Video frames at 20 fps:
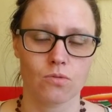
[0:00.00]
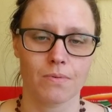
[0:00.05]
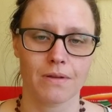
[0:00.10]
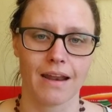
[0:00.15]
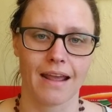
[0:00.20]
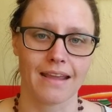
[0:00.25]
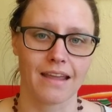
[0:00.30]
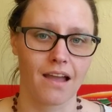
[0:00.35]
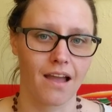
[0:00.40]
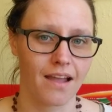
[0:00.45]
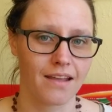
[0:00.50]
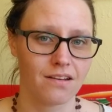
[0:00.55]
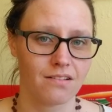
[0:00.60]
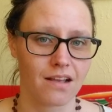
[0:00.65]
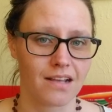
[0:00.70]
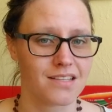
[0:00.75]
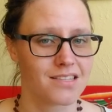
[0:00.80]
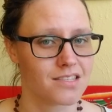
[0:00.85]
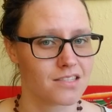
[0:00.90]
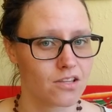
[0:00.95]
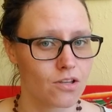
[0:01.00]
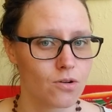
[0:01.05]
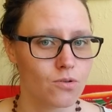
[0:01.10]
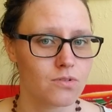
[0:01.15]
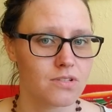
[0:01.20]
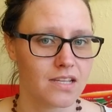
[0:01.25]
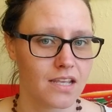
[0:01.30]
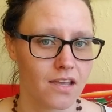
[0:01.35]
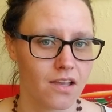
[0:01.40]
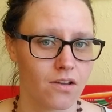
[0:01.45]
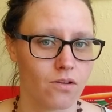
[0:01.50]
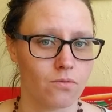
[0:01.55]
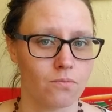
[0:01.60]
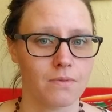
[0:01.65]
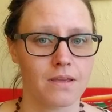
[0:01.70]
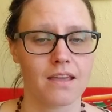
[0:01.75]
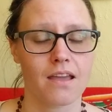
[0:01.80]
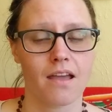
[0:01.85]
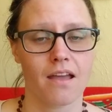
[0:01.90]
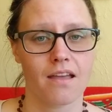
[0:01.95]
but I slowed down
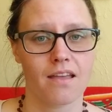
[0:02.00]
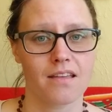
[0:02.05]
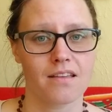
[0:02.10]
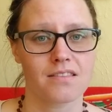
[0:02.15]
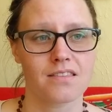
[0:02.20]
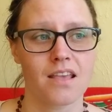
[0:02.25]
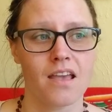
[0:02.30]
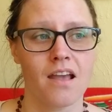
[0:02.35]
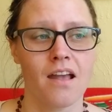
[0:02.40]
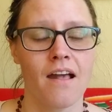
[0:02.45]
because